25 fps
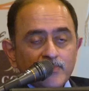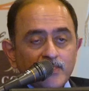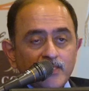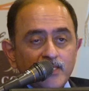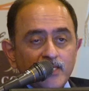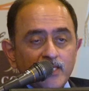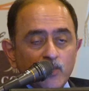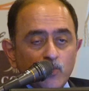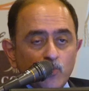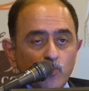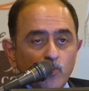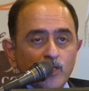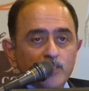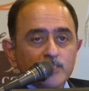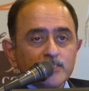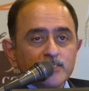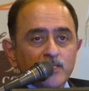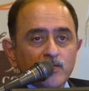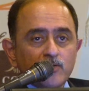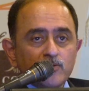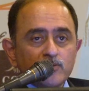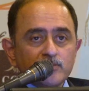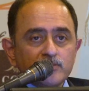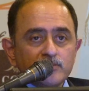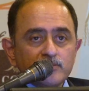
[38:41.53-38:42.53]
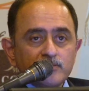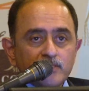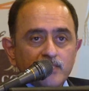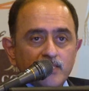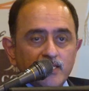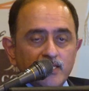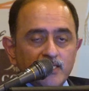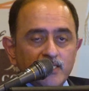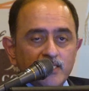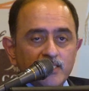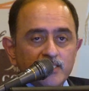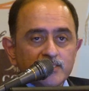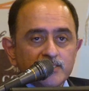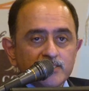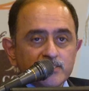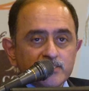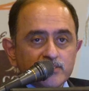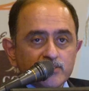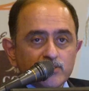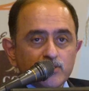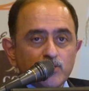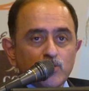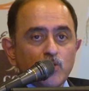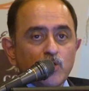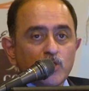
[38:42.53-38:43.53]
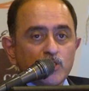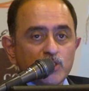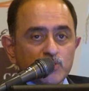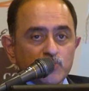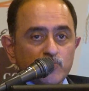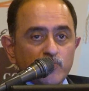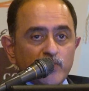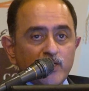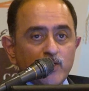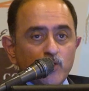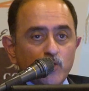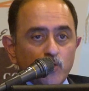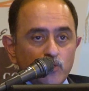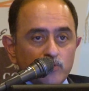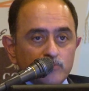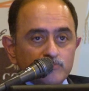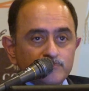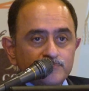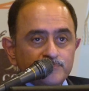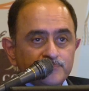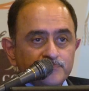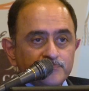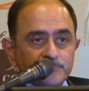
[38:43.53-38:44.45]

And he walks out and he's on his way home.